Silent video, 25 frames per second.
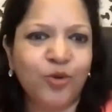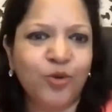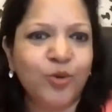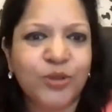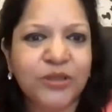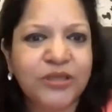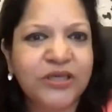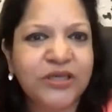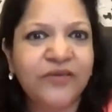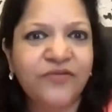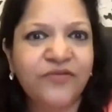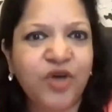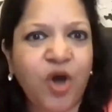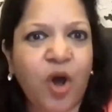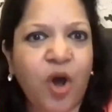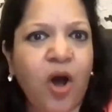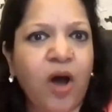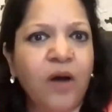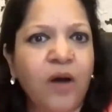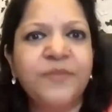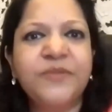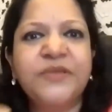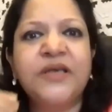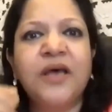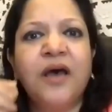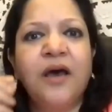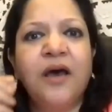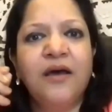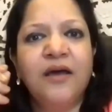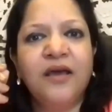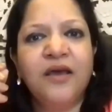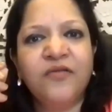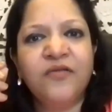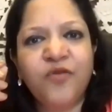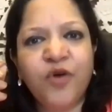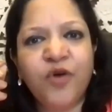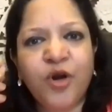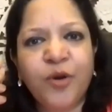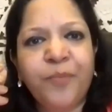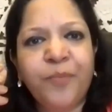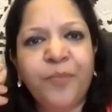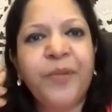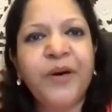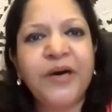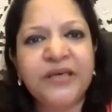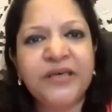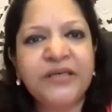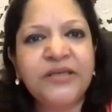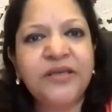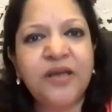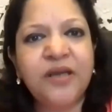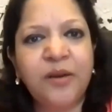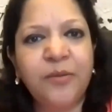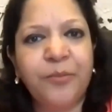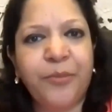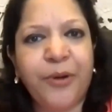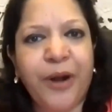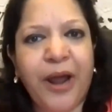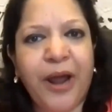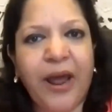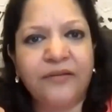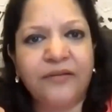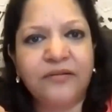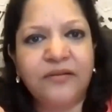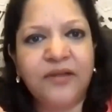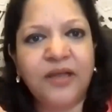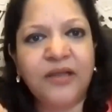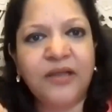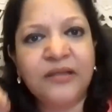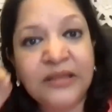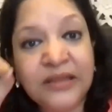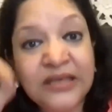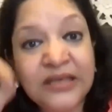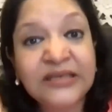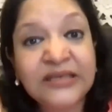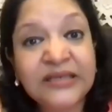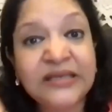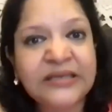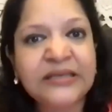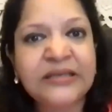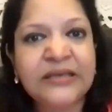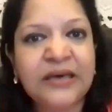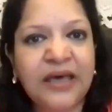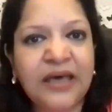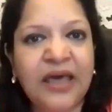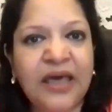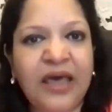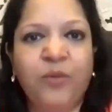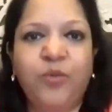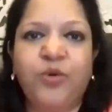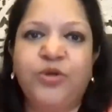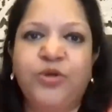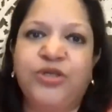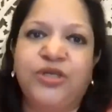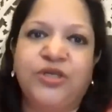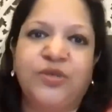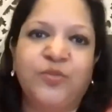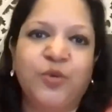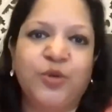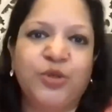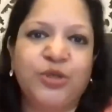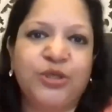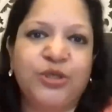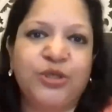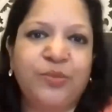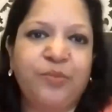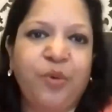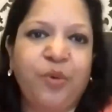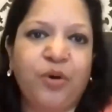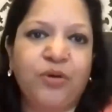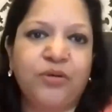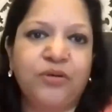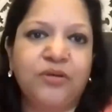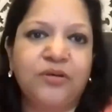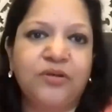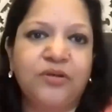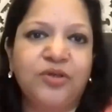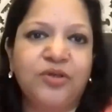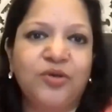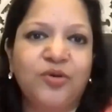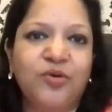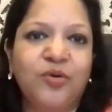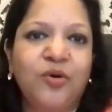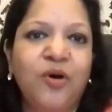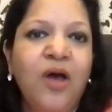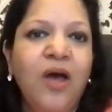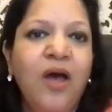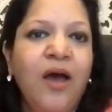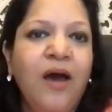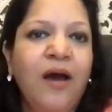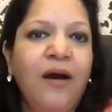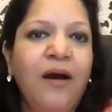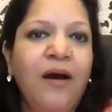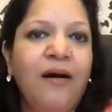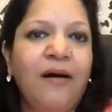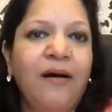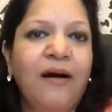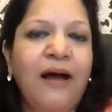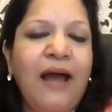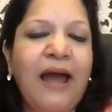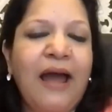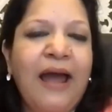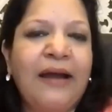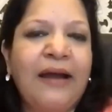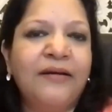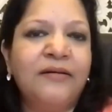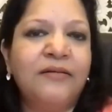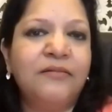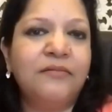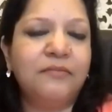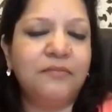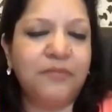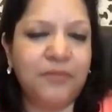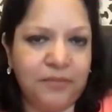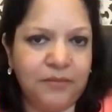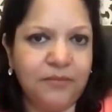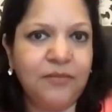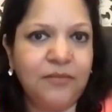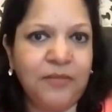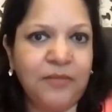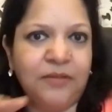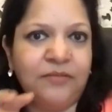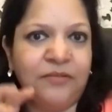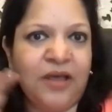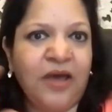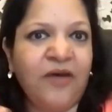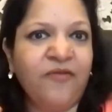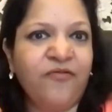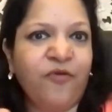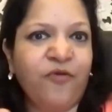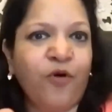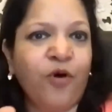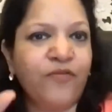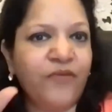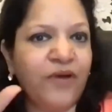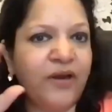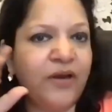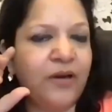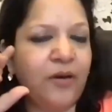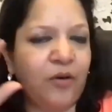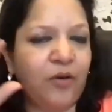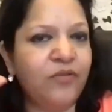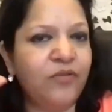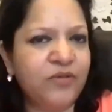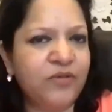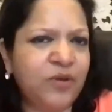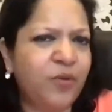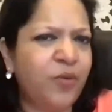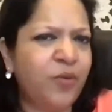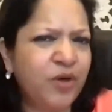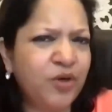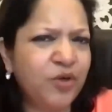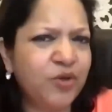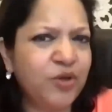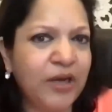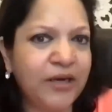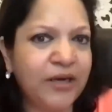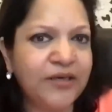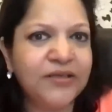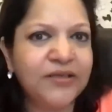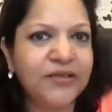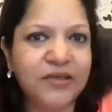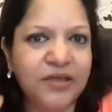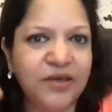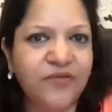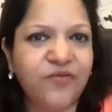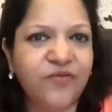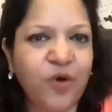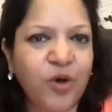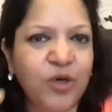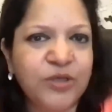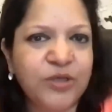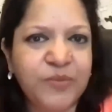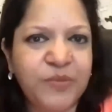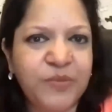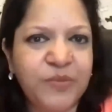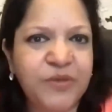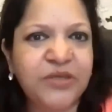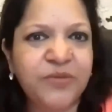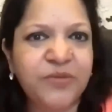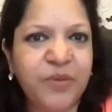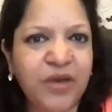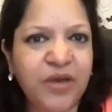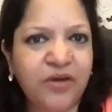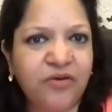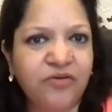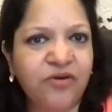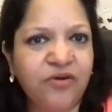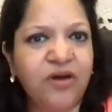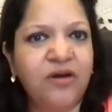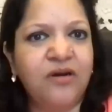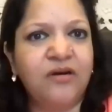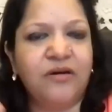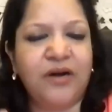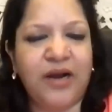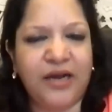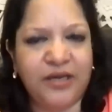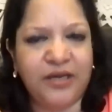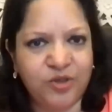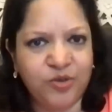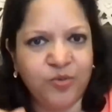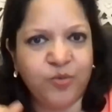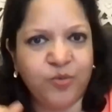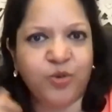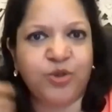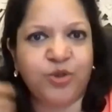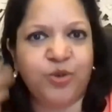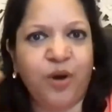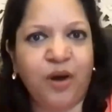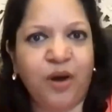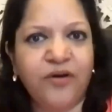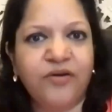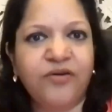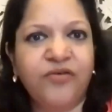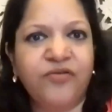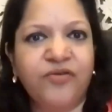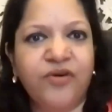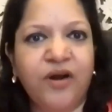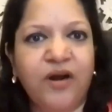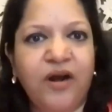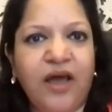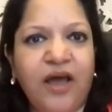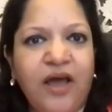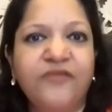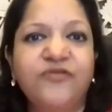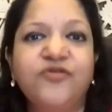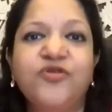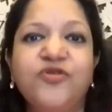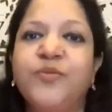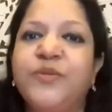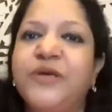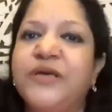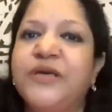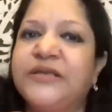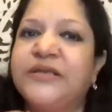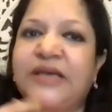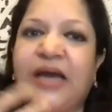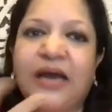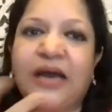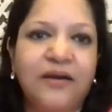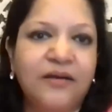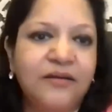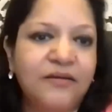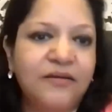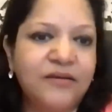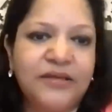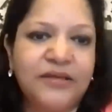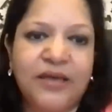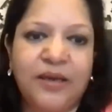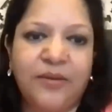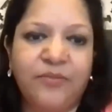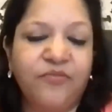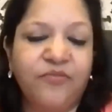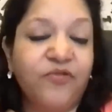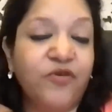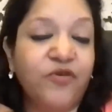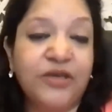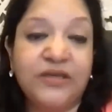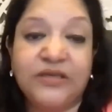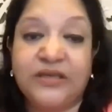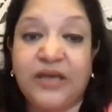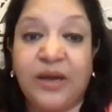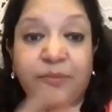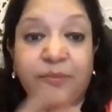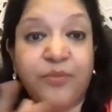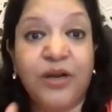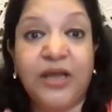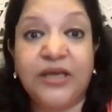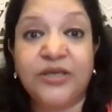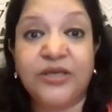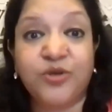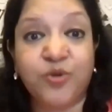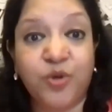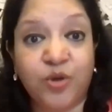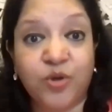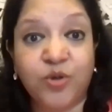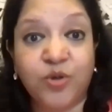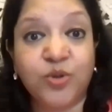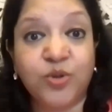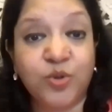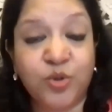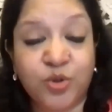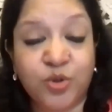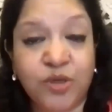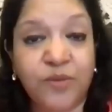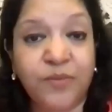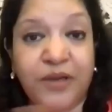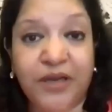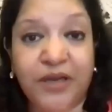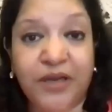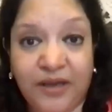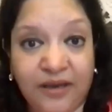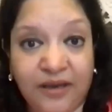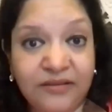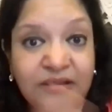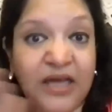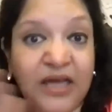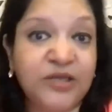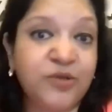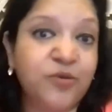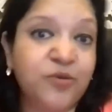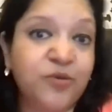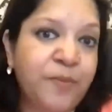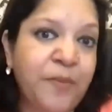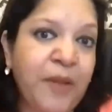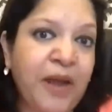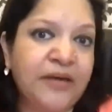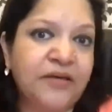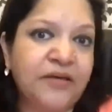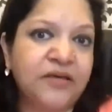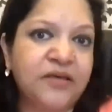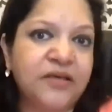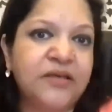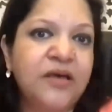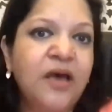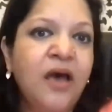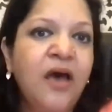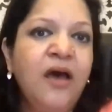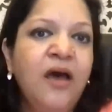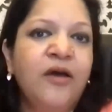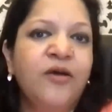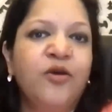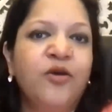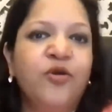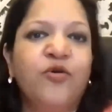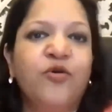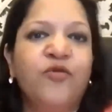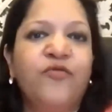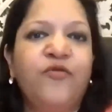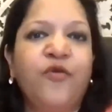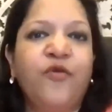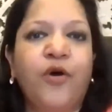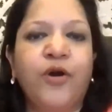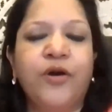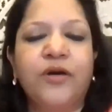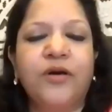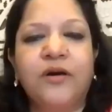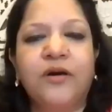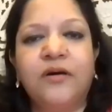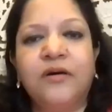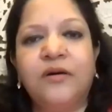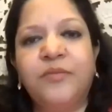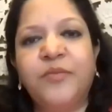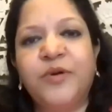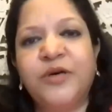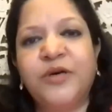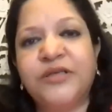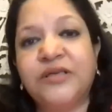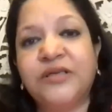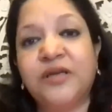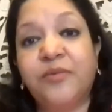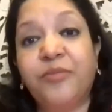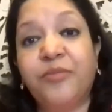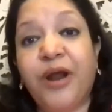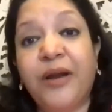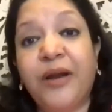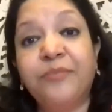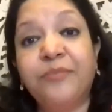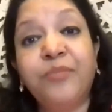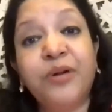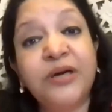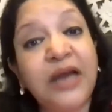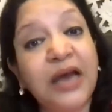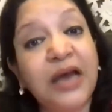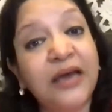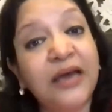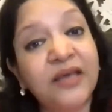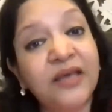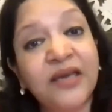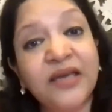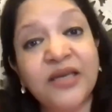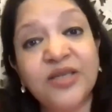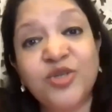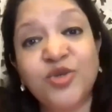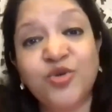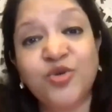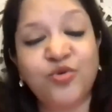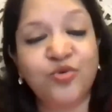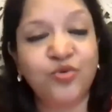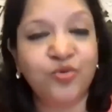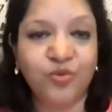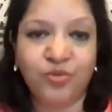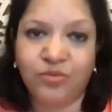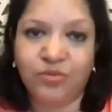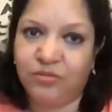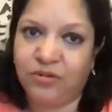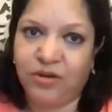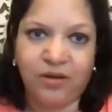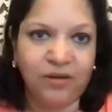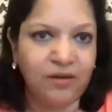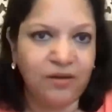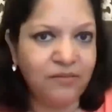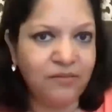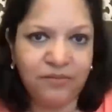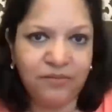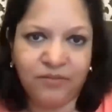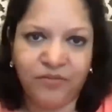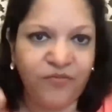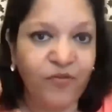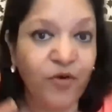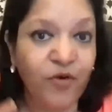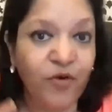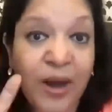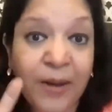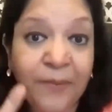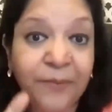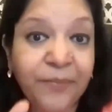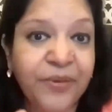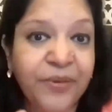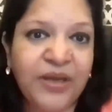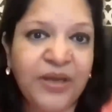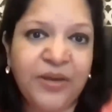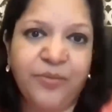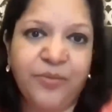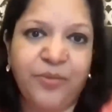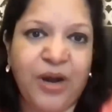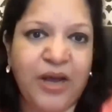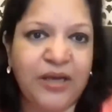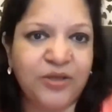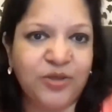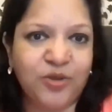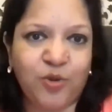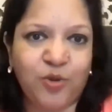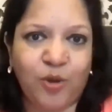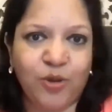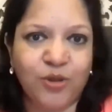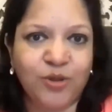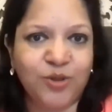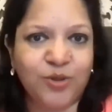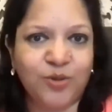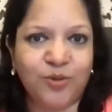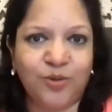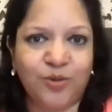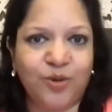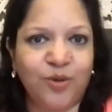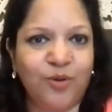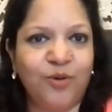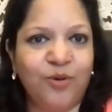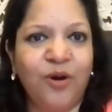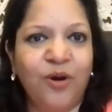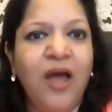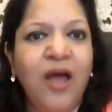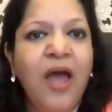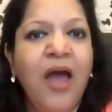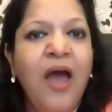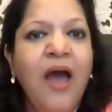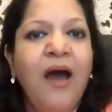Steve Jobs, if you're a personal brand, then this is the A which is most important, you know. And therefore, when the word authenticity, of course, means being real, right? So what you are in real life should be exactly the same, for example, as you are on social media. And that's what matters, you know, for a personal brand. But I think it's true for company brands also, you know.